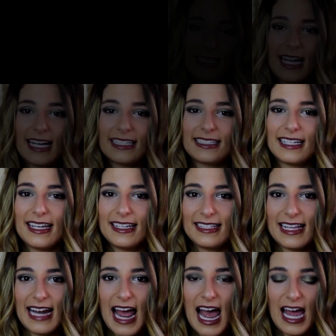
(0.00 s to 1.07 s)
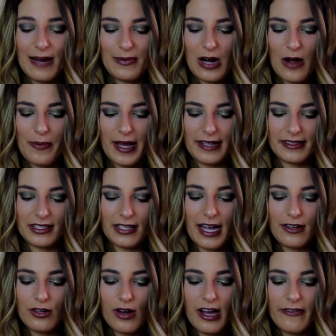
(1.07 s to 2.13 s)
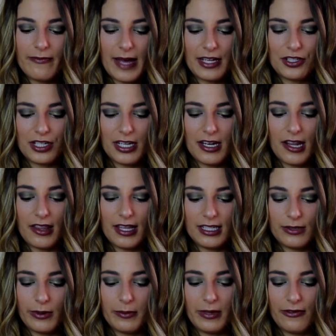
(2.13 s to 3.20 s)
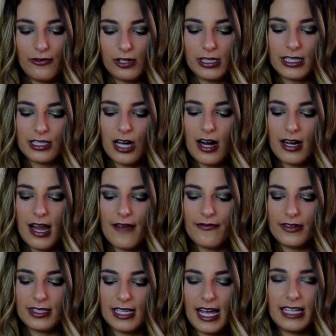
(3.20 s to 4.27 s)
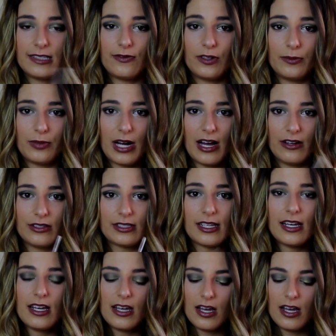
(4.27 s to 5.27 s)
Next is an eyebrow pencil. I know I've mentioned this one before, the Tarte Emphasize for Brows